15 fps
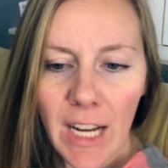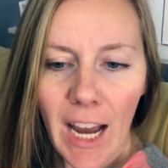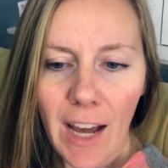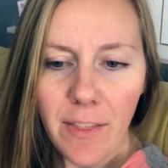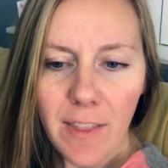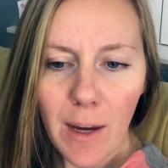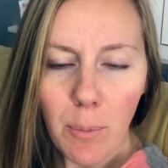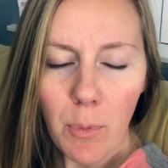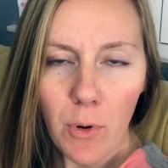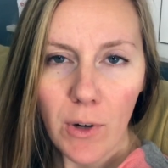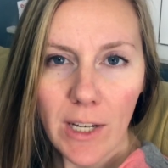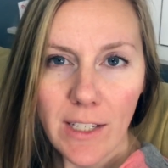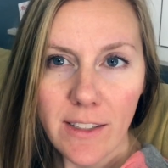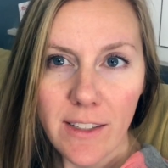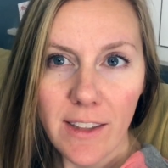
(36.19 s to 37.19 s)
At that
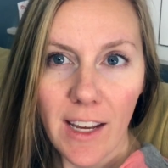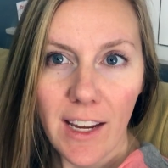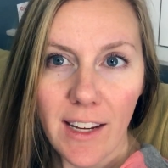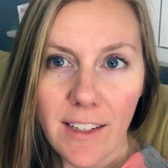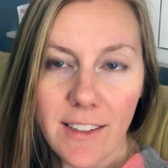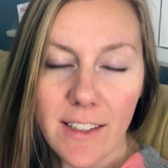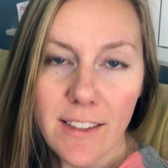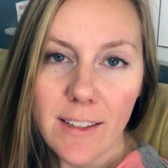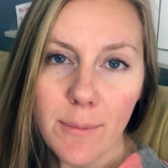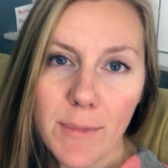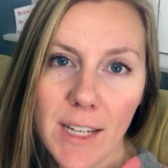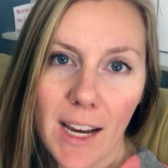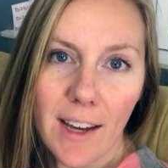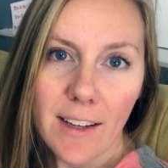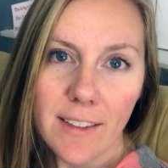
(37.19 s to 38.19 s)
point, they did some
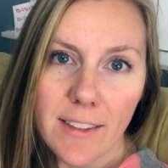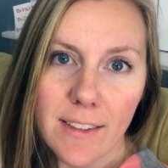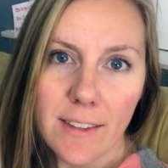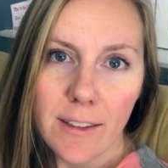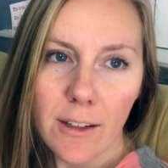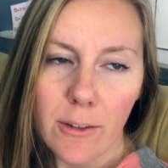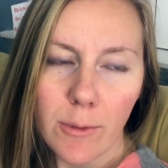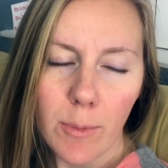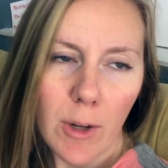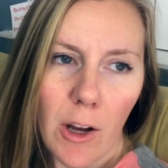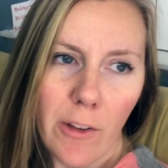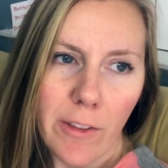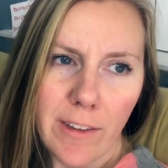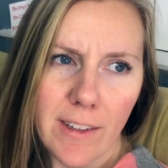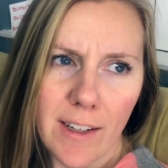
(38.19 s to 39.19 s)
tests, or
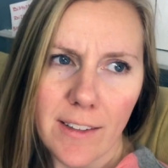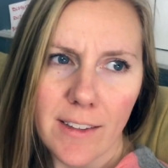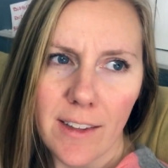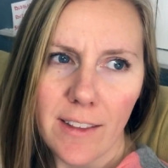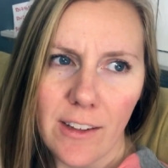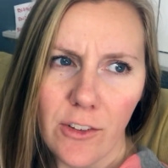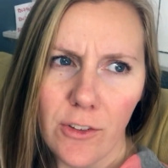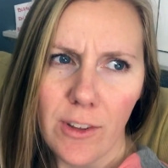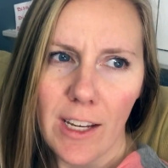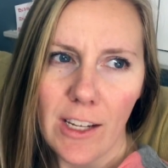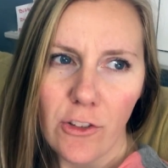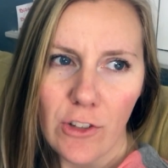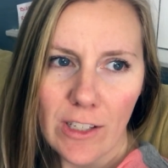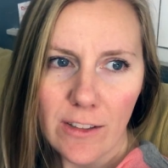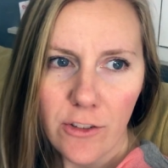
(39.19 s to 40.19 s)
all the tests that they do, the
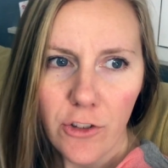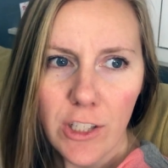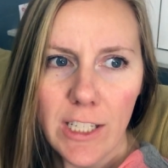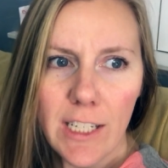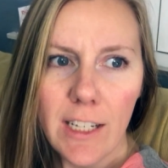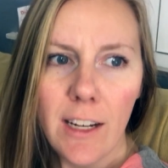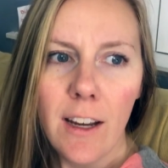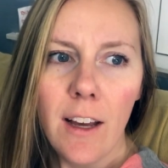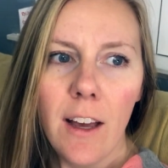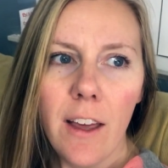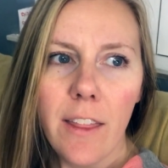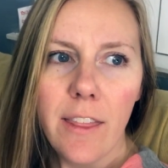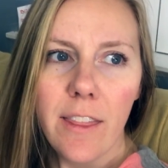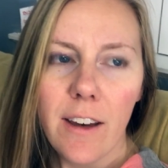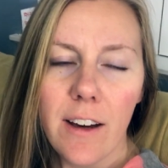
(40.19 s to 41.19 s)
HSG,
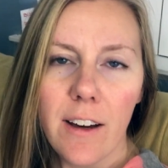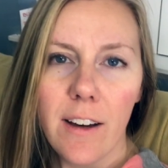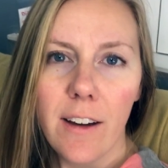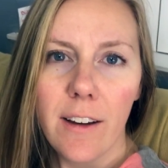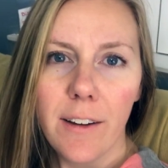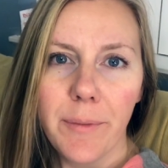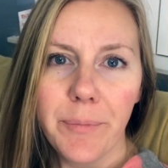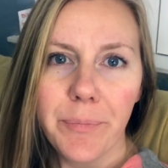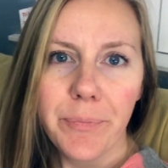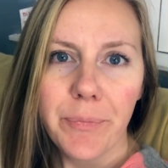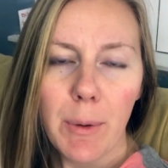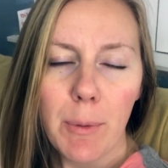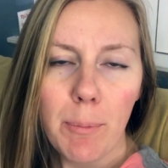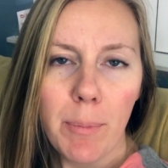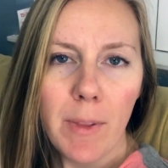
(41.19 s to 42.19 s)
the
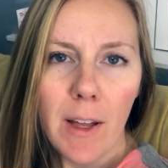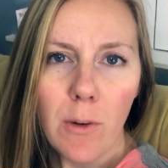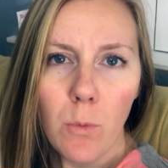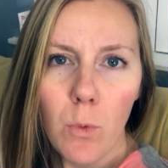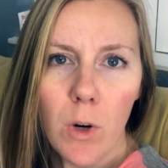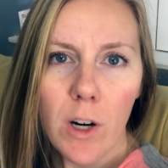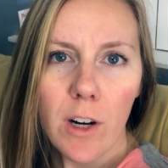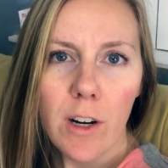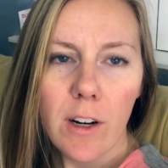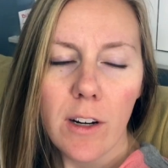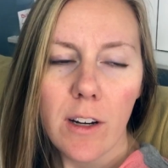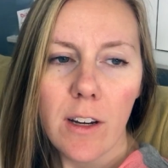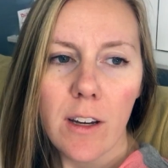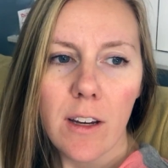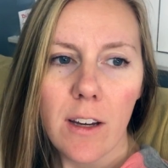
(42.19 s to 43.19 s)
blood
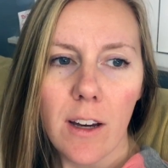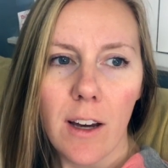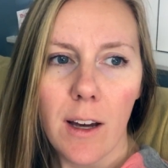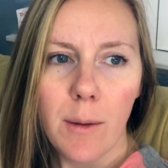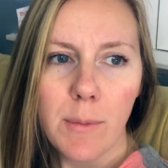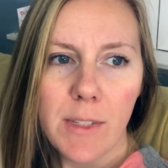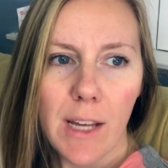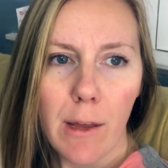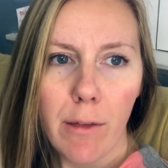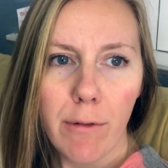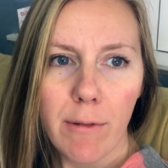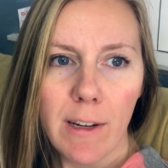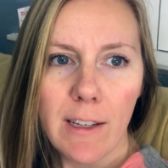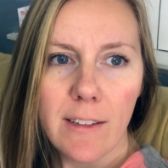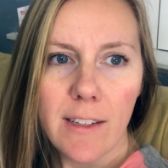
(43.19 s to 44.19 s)
work, day
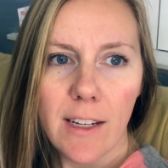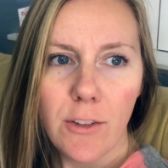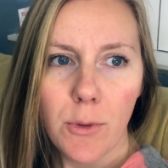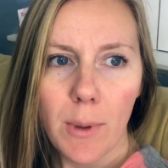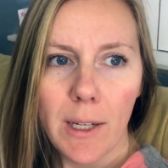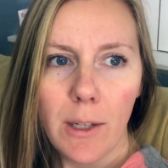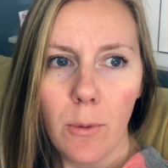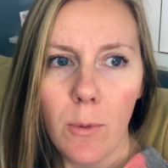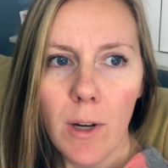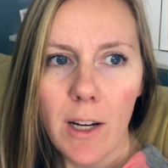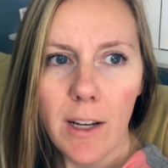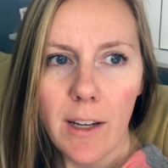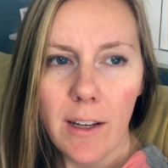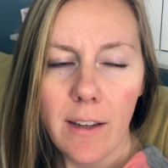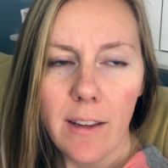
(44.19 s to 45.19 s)
3 and day
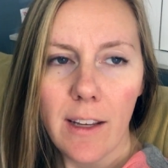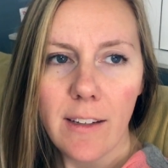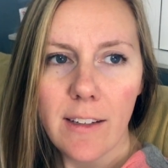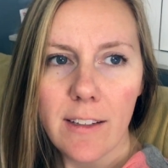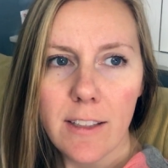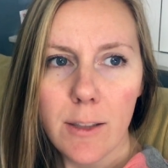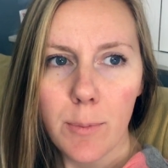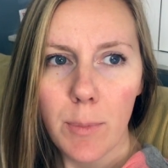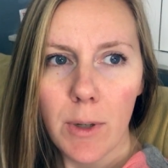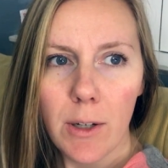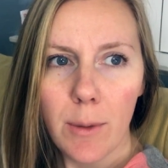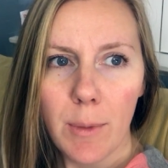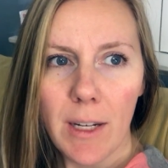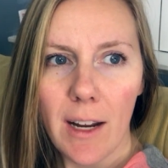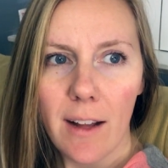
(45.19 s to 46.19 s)
21. They did a
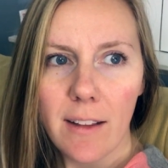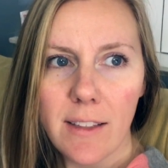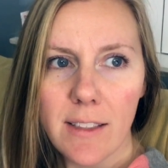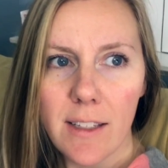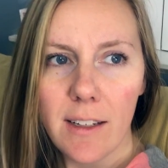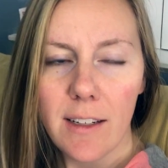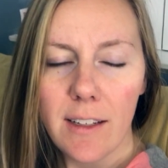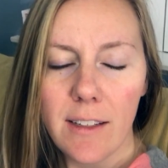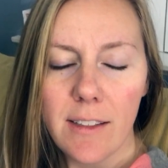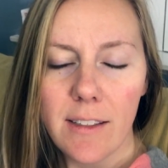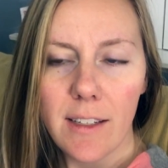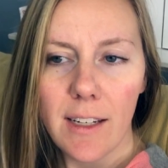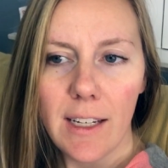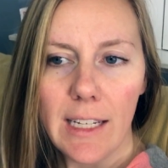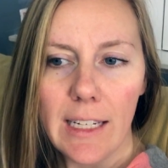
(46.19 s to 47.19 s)
sperm
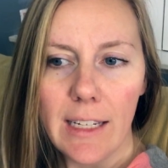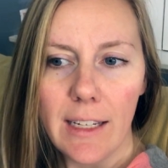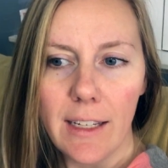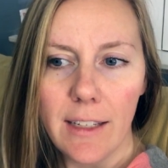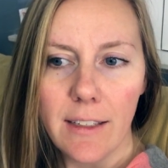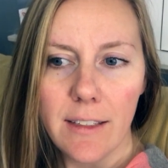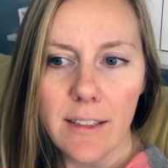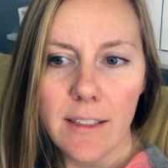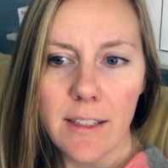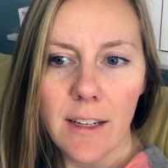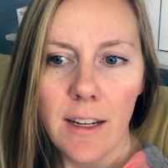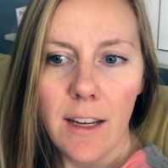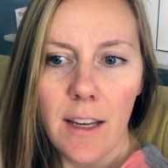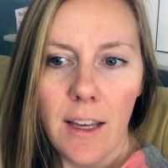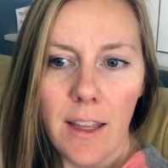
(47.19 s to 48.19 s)
analysis, and
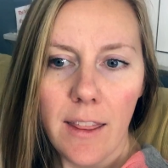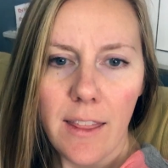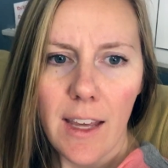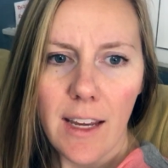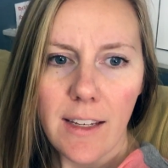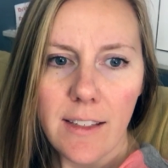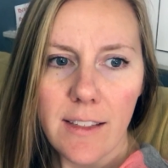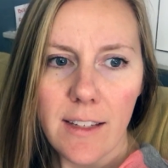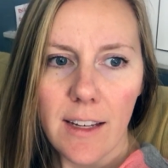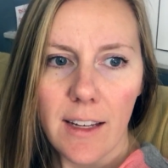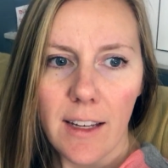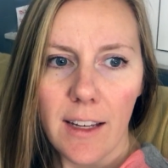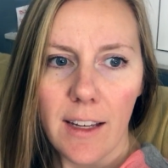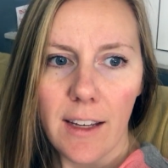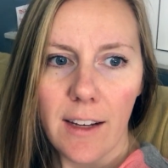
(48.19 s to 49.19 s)
they
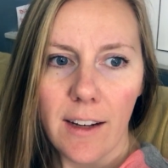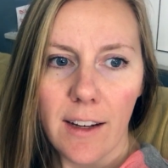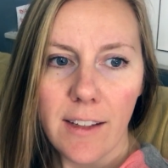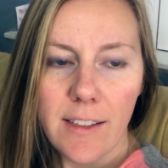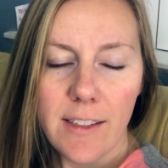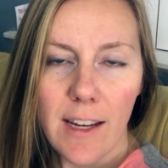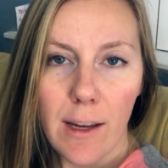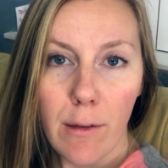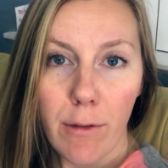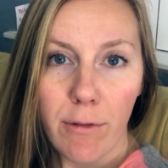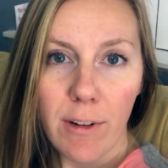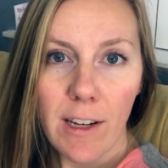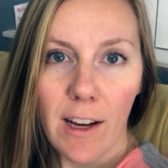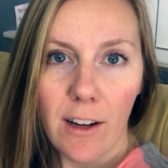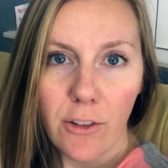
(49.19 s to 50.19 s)
did a day
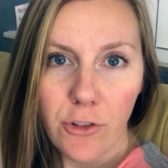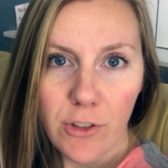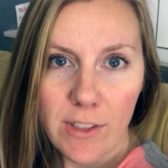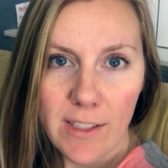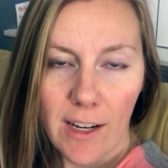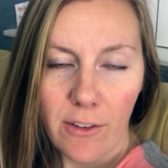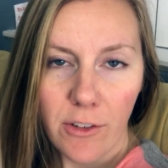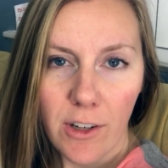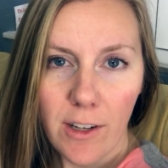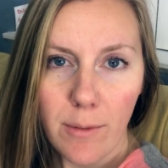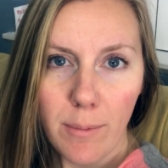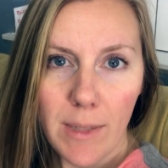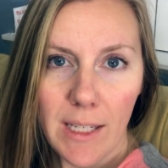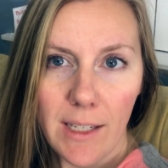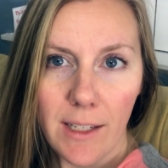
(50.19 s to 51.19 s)
3 ultrasound
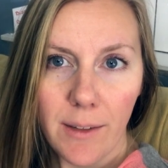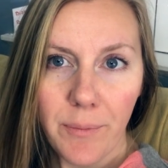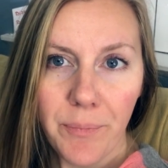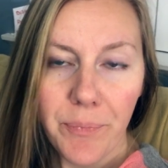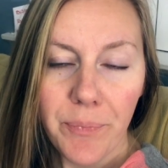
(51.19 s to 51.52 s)
on me.